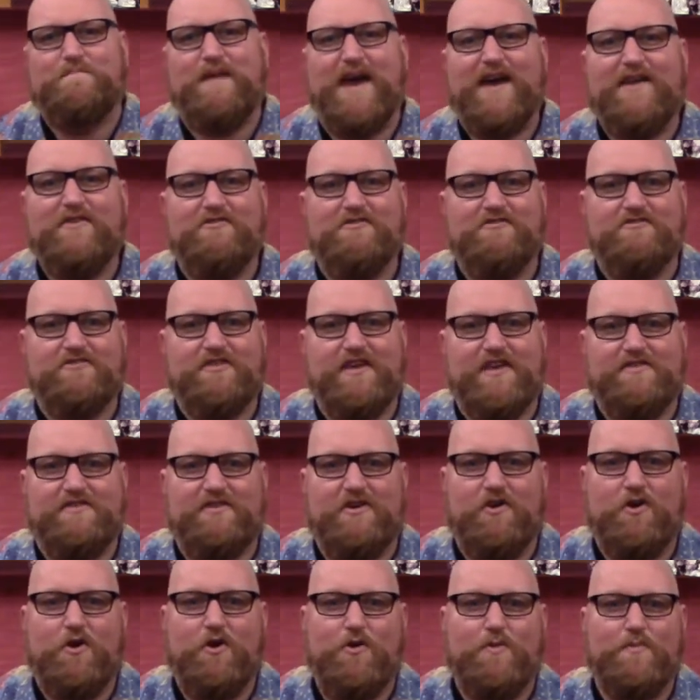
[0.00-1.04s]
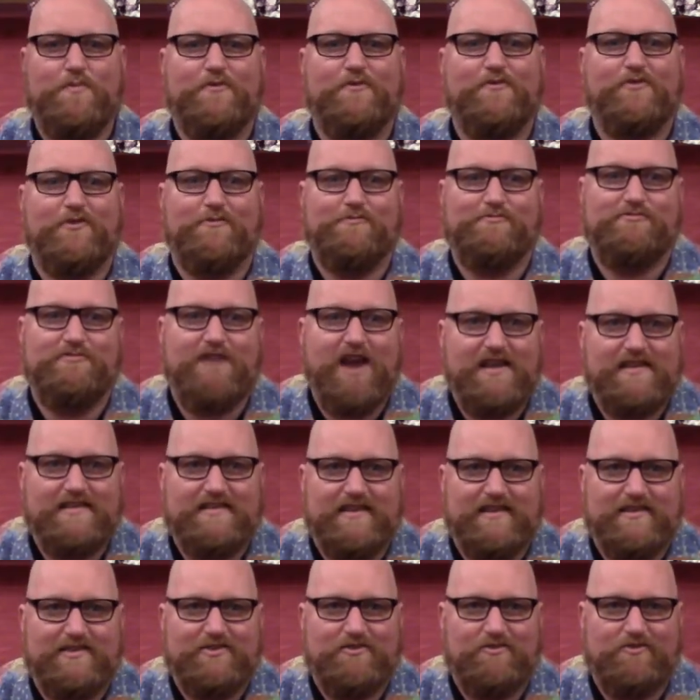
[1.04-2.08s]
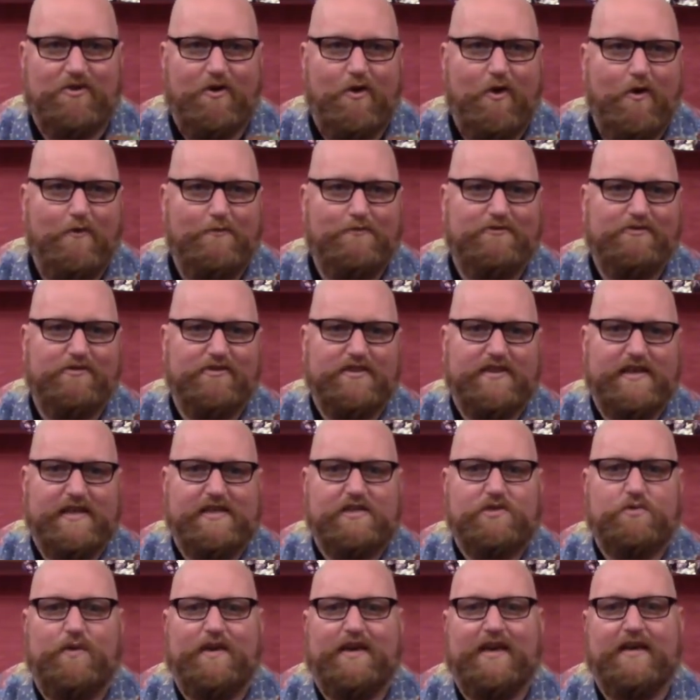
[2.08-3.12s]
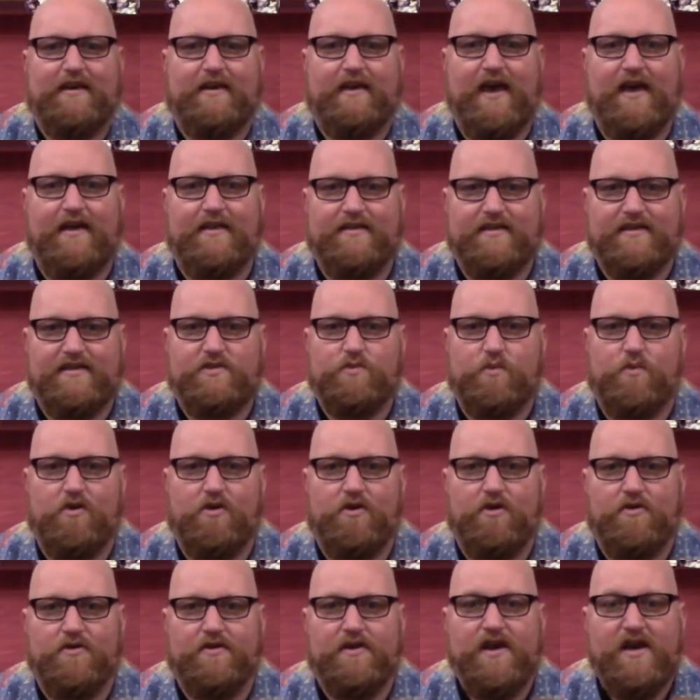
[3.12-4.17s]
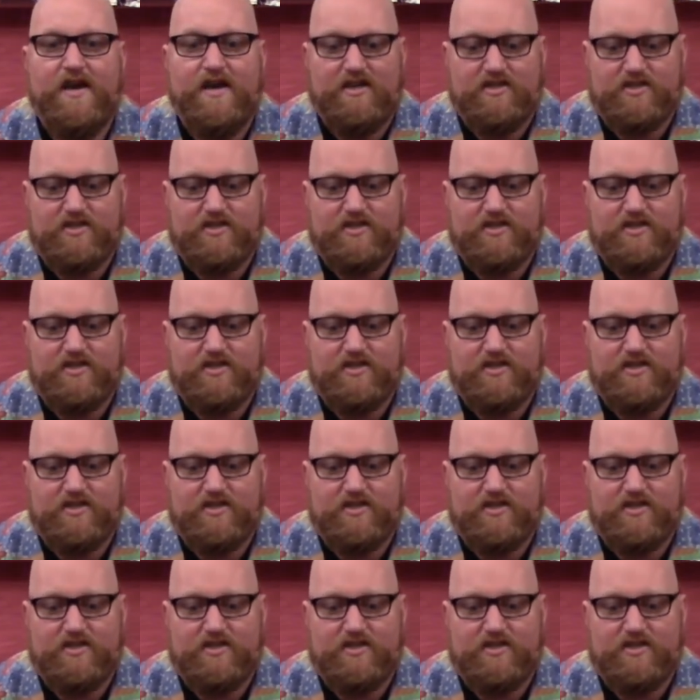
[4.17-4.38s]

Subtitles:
better than the hope for presents or the hope for things we can get in this world.